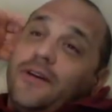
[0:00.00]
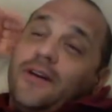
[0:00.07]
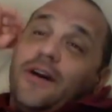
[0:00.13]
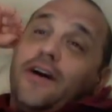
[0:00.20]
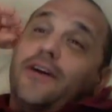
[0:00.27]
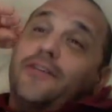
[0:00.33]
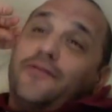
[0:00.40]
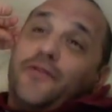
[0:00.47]

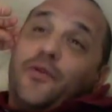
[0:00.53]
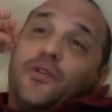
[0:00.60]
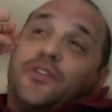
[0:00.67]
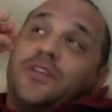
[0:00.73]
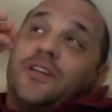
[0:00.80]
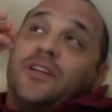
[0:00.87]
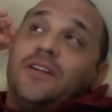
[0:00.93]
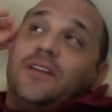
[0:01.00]

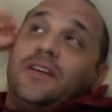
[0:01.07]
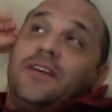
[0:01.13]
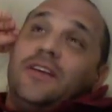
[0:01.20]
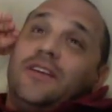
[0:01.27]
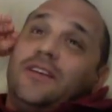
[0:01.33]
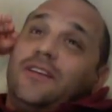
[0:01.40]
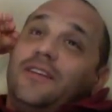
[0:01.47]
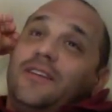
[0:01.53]

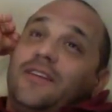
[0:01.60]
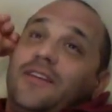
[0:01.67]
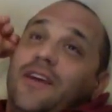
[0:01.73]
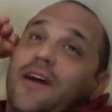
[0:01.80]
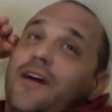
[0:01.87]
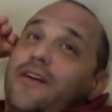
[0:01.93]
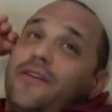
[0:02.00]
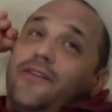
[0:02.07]
Unfortunately,
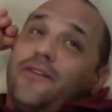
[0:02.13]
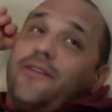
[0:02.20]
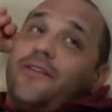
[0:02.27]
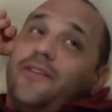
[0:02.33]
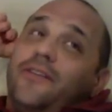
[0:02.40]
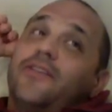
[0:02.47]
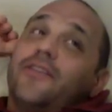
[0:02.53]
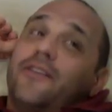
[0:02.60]
yeah, you're
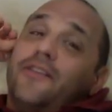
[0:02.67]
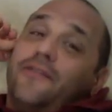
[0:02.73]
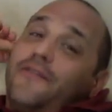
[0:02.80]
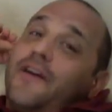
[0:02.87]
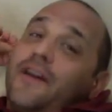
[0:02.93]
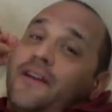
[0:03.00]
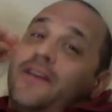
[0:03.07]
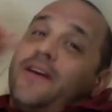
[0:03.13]
you're going to
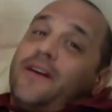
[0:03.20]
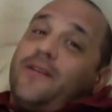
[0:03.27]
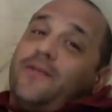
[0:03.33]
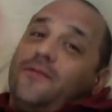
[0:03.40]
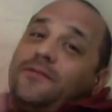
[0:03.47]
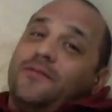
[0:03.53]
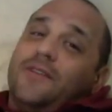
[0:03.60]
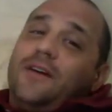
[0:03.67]
find out.
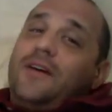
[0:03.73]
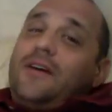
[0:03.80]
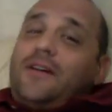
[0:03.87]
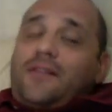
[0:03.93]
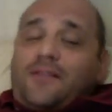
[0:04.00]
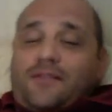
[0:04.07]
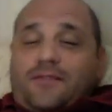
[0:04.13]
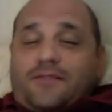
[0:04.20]

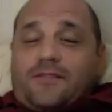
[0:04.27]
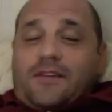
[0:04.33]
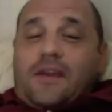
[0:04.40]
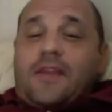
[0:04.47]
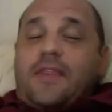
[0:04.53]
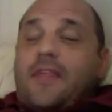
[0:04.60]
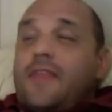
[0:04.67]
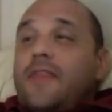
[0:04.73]

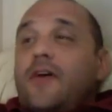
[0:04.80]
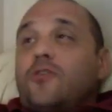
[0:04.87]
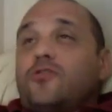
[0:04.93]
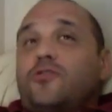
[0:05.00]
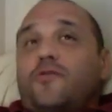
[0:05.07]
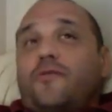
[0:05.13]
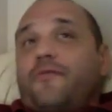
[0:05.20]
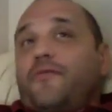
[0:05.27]
And then
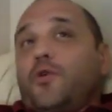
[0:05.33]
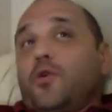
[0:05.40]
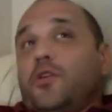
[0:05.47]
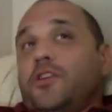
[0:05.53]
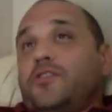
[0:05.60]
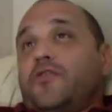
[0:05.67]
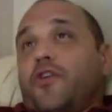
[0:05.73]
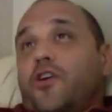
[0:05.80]
those
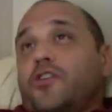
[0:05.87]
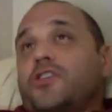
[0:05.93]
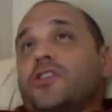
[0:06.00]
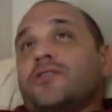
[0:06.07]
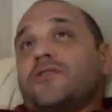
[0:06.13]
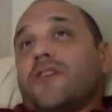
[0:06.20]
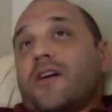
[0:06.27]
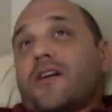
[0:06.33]
foolish
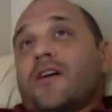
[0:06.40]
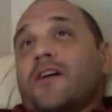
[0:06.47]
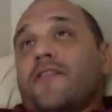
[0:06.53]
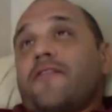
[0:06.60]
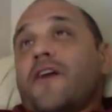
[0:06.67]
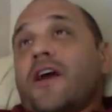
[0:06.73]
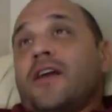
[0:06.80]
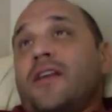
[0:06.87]
virgins, they're going to
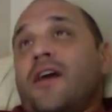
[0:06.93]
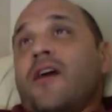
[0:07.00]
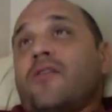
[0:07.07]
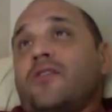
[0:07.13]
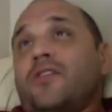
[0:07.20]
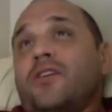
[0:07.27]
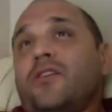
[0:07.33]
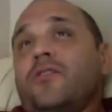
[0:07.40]
find
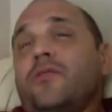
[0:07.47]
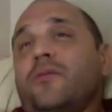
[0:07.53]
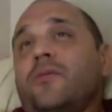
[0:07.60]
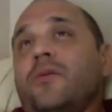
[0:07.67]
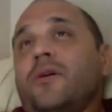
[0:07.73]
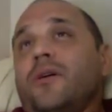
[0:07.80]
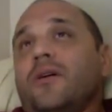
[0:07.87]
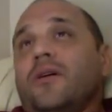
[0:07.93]
out
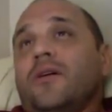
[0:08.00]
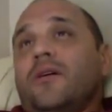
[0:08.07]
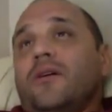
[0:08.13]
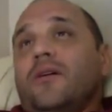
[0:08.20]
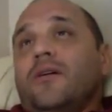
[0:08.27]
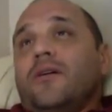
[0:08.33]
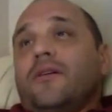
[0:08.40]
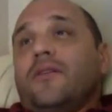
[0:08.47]
too
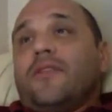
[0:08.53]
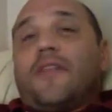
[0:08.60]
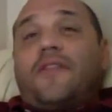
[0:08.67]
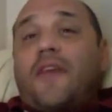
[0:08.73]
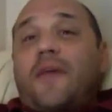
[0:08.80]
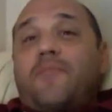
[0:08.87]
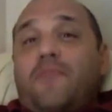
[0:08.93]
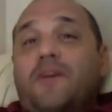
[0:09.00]
that
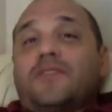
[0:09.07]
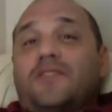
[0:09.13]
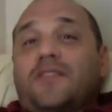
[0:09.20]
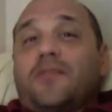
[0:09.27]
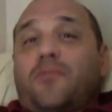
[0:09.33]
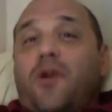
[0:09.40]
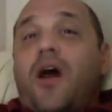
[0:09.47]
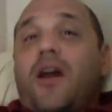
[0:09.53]
they missed
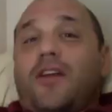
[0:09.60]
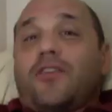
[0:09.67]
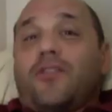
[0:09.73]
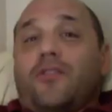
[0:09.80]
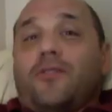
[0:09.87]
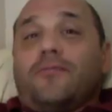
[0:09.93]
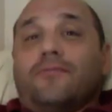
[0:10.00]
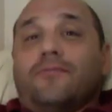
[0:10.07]
the
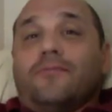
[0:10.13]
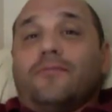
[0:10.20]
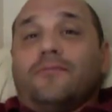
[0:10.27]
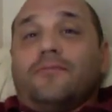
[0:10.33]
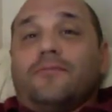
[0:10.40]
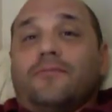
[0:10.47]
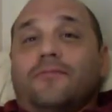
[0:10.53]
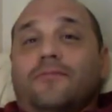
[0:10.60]
bridegroom.
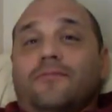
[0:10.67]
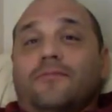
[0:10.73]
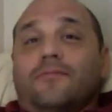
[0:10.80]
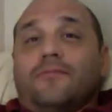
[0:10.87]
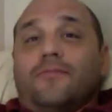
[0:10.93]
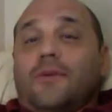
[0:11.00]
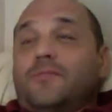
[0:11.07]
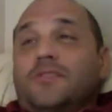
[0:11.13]

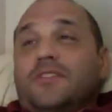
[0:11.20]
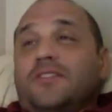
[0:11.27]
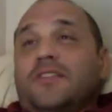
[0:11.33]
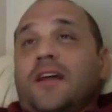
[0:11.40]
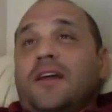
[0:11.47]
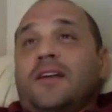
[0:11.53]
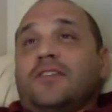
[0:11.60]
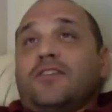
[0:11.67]
I'm just
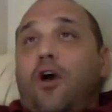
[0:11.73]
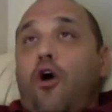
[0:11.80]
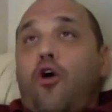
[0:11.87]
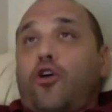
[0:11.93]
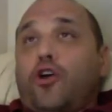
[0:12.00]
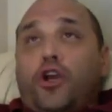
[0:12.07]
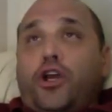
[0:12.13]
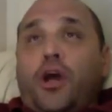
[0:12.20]
saying it's all
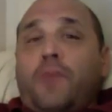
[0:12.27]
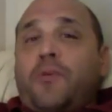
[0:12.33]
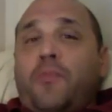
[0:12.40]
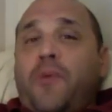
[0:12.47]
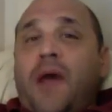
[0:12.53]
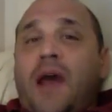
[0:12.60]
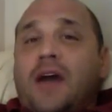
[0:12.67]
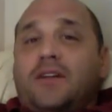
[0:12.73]
going to come to
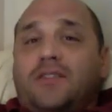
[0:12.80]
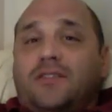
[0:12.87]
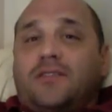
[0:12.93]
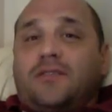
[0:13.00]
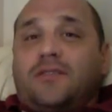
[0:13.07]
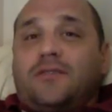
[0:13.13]
pass.